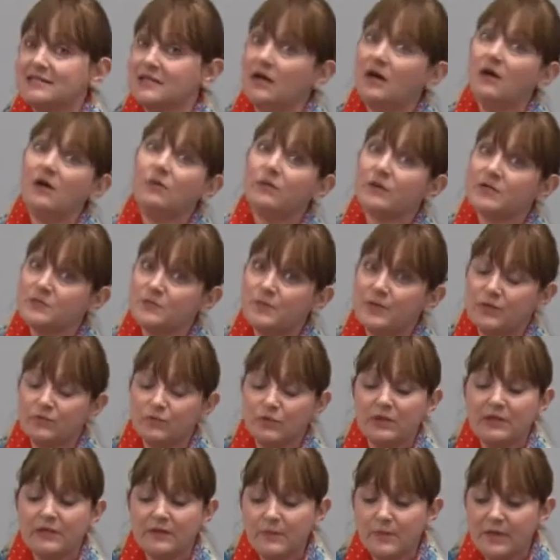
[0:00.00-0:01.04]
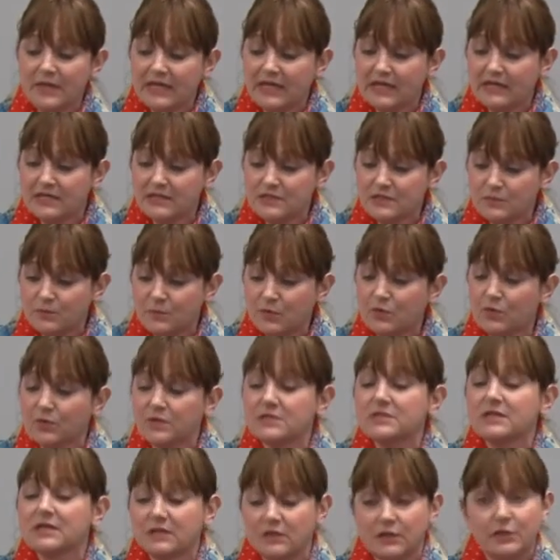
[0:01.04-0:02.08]
always been really big into
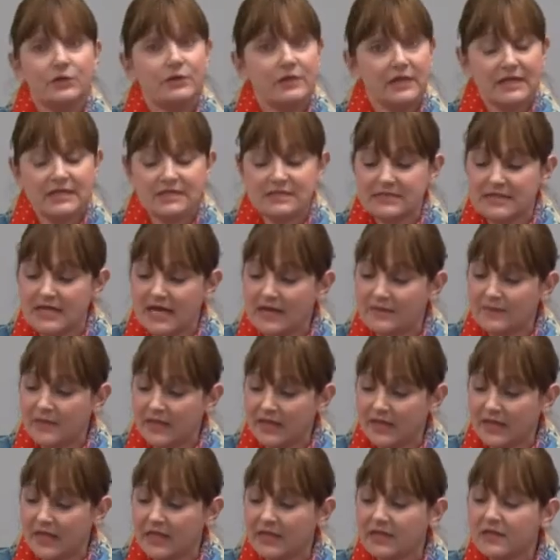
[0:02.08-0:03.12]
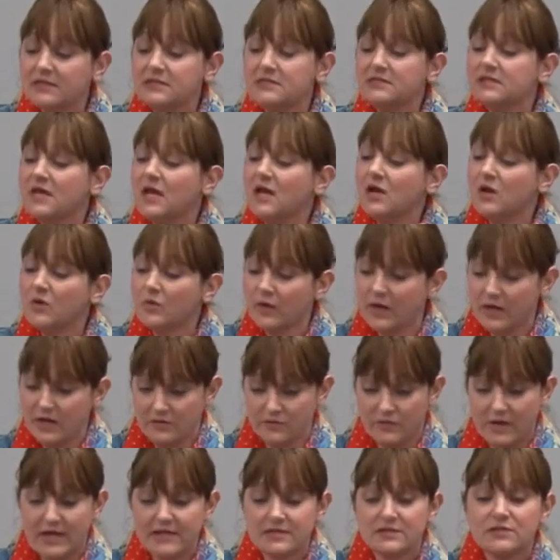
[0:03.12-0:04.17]
sports, including his time at East, where he
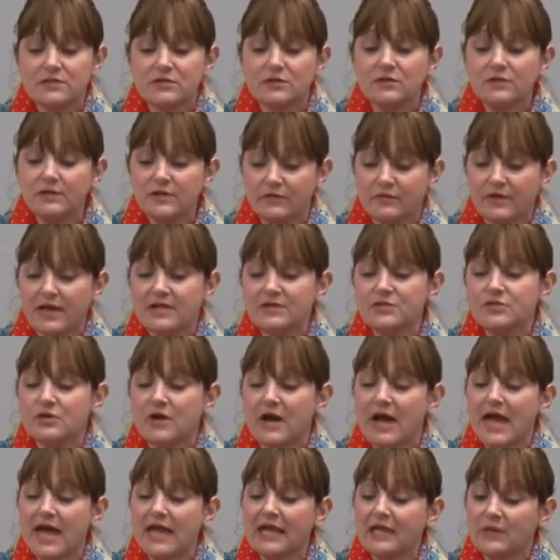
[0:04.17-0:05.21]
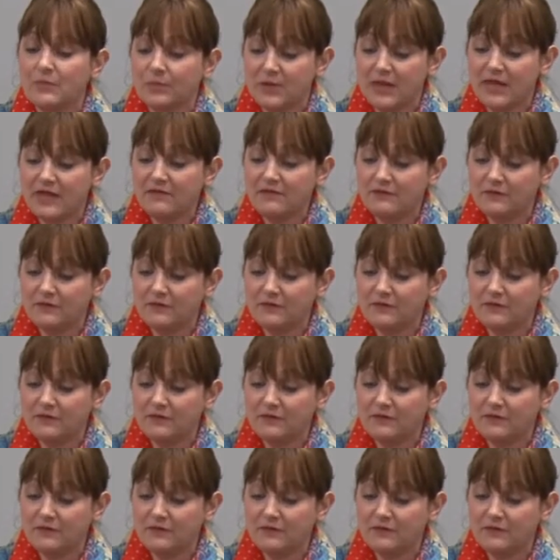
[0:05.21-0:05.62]
wrestled, he ran track, he played